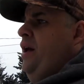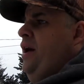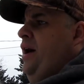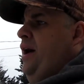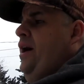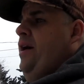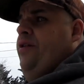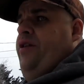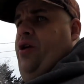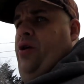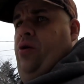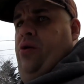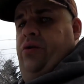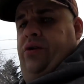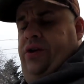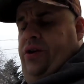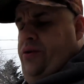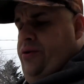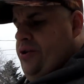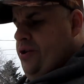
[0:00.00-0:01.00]
uh, the
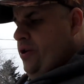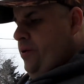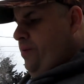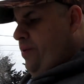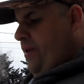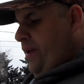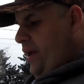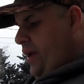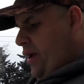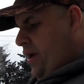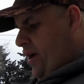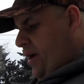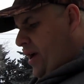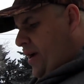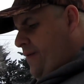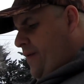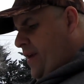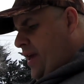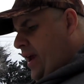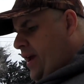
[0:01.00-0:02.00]
whole YouTube thing
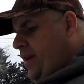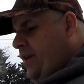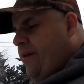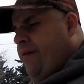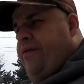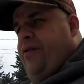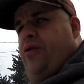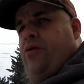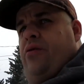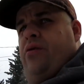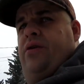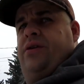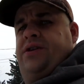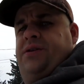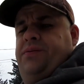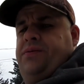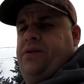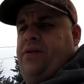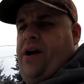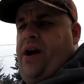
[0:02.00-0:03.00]
I've gained a few
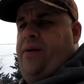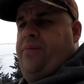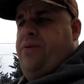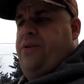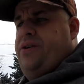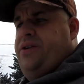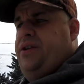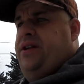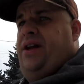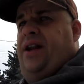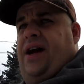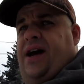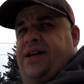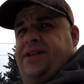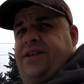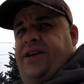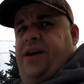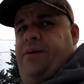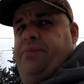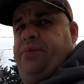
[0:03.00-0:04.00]
subscribers in the
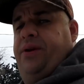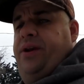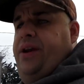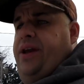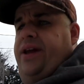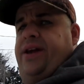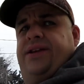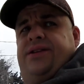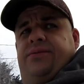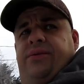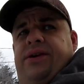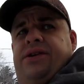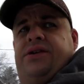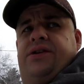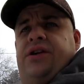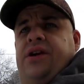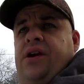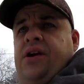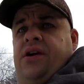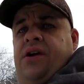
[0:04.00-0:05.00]
last couple of days
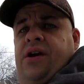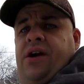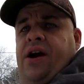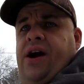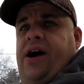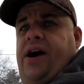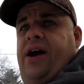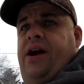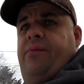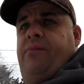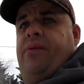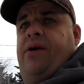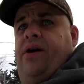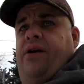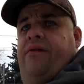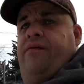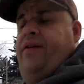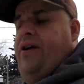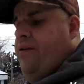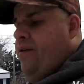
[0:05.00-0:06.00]
which I'm uh,
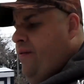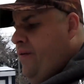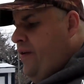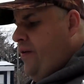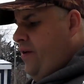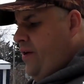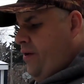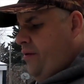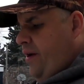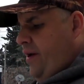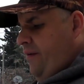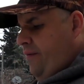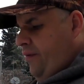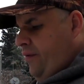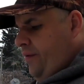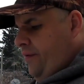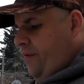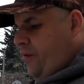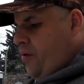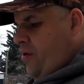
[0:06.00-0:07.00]
very very
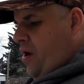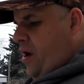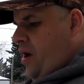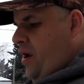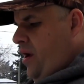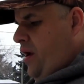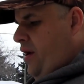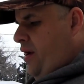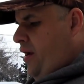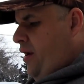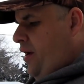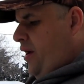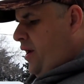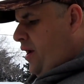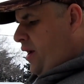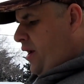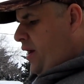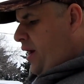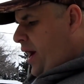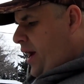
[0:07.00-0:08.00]
grateful for.
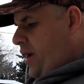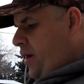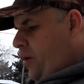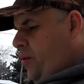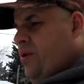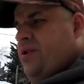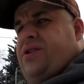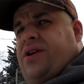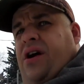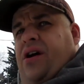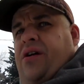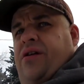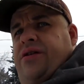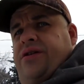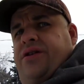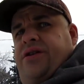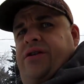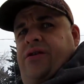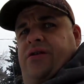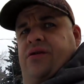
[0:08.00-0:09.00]
I know it's
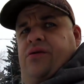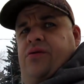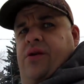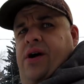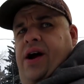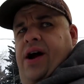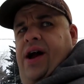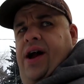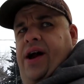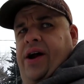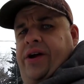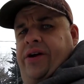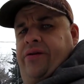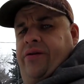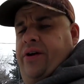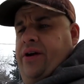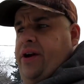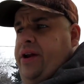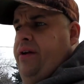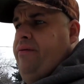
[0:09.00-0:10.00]
hard to uh,
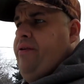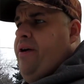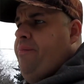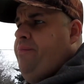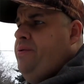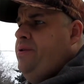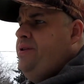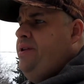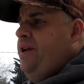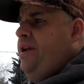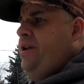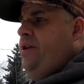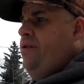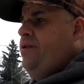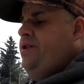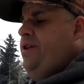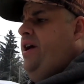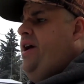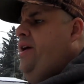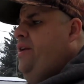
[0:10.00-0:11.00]
accurately represent
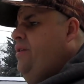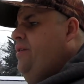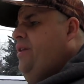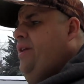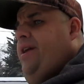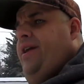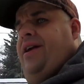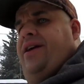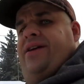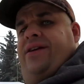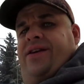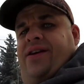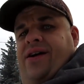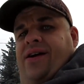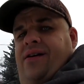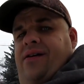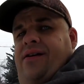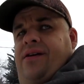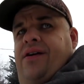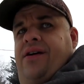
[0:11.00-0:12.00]
your channel in
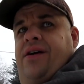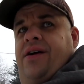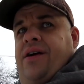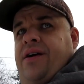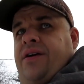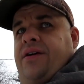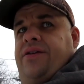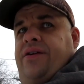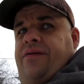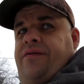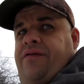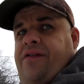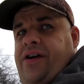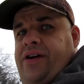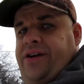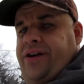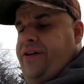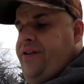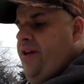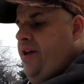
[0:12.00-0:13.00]
uh, the
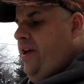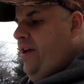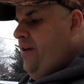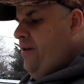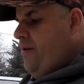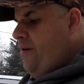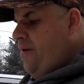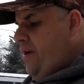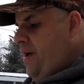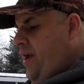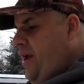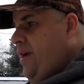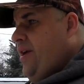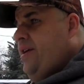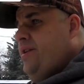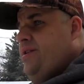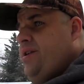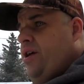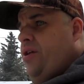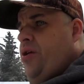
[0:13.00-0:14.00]
fall of the year
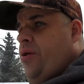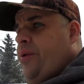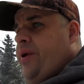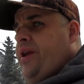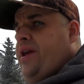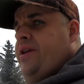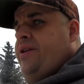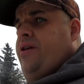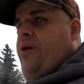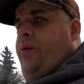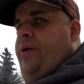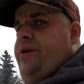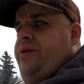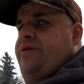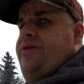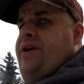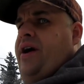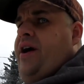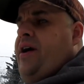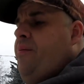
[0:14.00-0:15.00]
and uh, going into
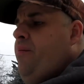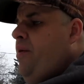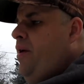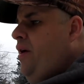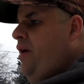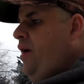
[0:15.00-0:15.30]
wintertime